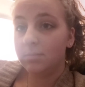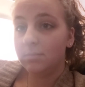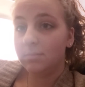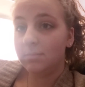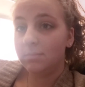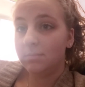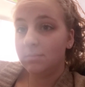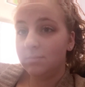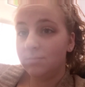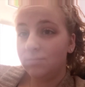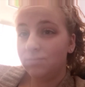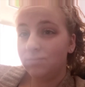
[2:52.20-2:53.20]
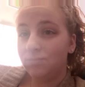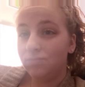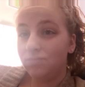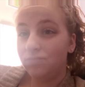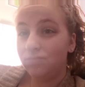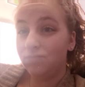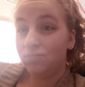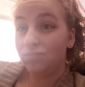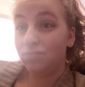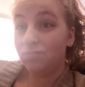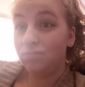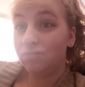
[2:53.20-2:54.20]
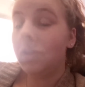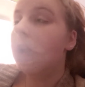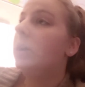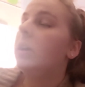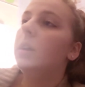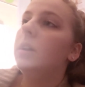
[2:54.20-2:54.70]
(silence)